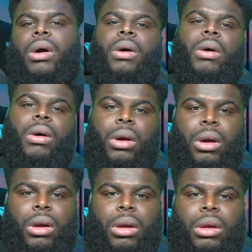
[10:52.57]
Or
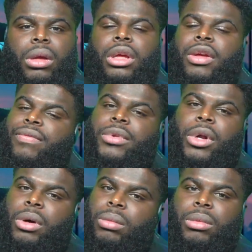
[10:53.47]
if, you
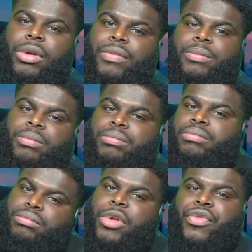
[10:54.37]
know, if
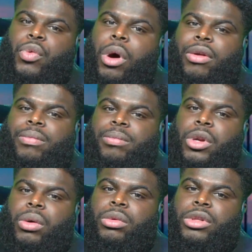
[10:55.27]
if you want to, you
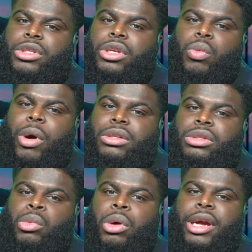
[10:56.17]
know, continue watching
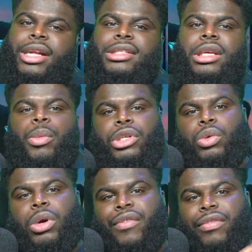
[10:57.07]
some more content, we
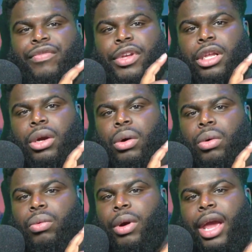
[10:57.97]
do have a video
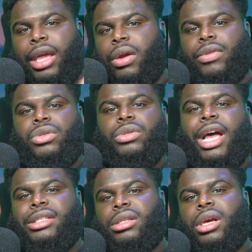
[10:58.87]
right here that you
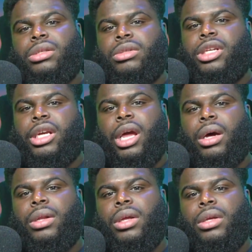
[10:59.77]
guys can also check
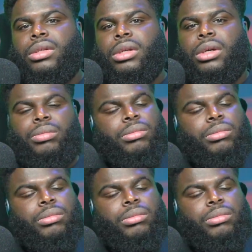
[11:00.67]
out. So